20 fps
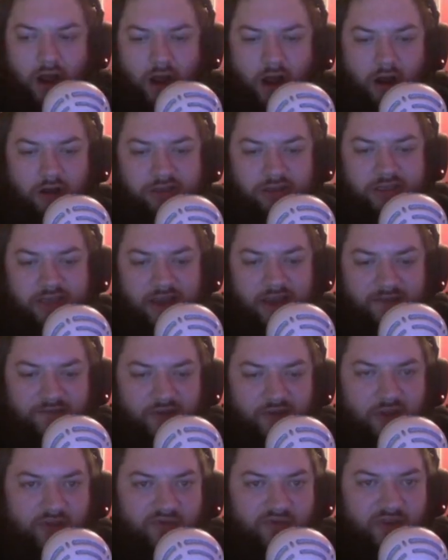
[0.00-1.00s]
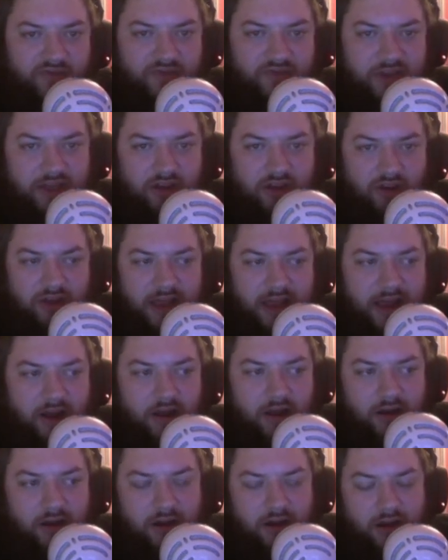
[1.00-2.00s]
I'll stay for the 50 kill
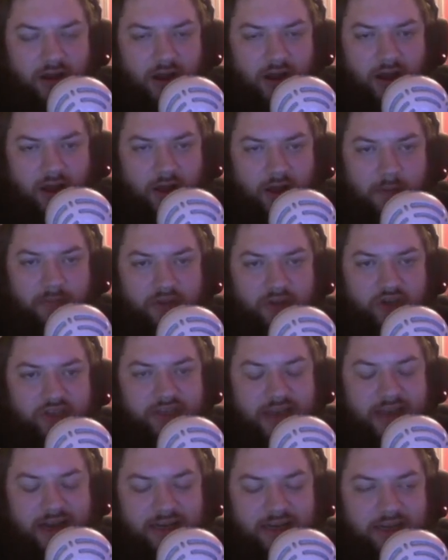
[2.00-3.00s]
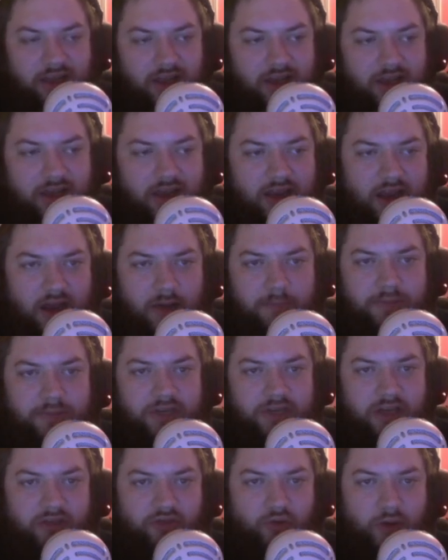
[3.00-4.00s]
count um, there's technically up
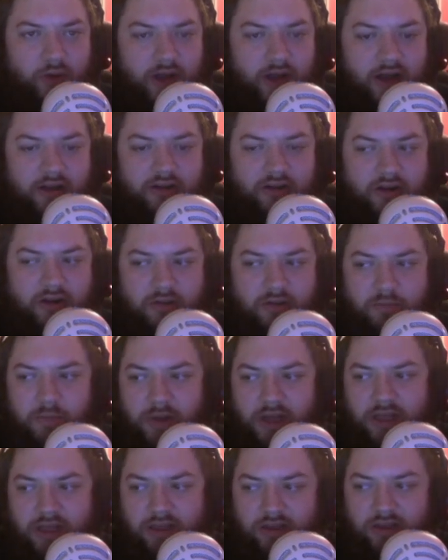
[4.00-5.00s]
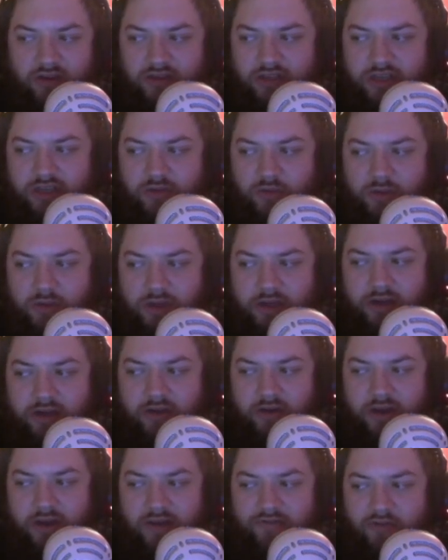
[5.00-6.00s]
to 300, but there's really
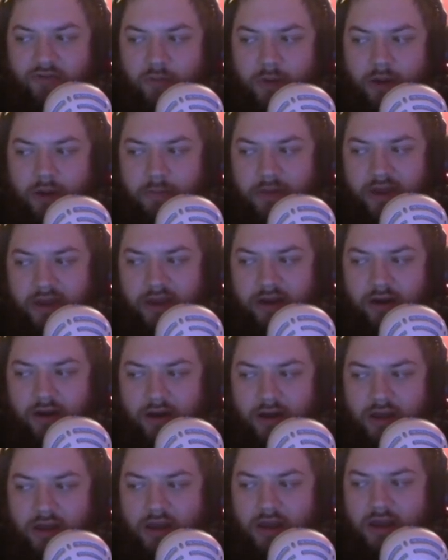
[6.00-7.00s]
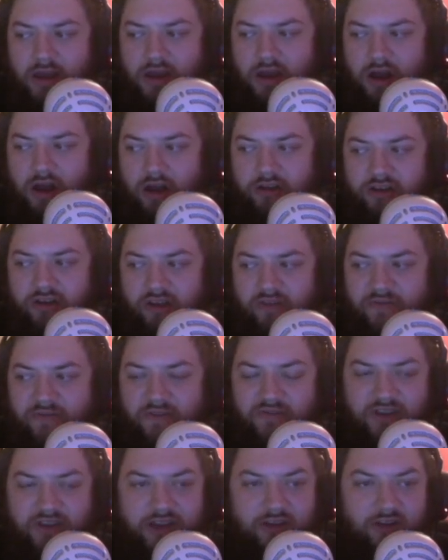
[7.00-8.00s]
no need for me to be here. I'll do the
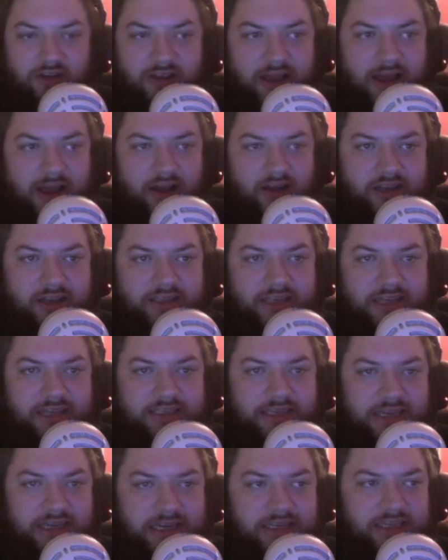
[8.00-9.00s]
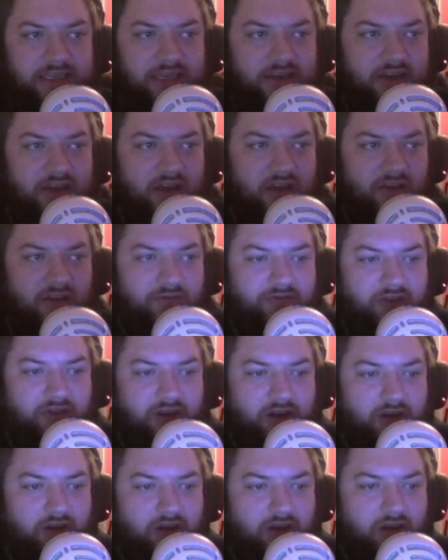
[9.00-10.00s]
50 kill count because that's easy enough, you
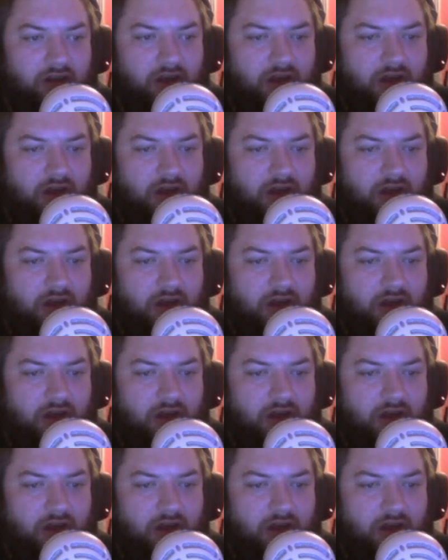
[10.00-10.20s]
know.